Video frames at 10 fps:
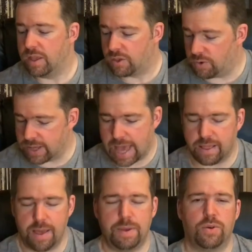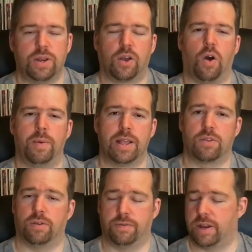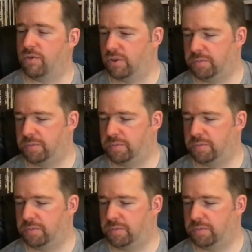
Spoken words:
So yeah, let me know in the comments or video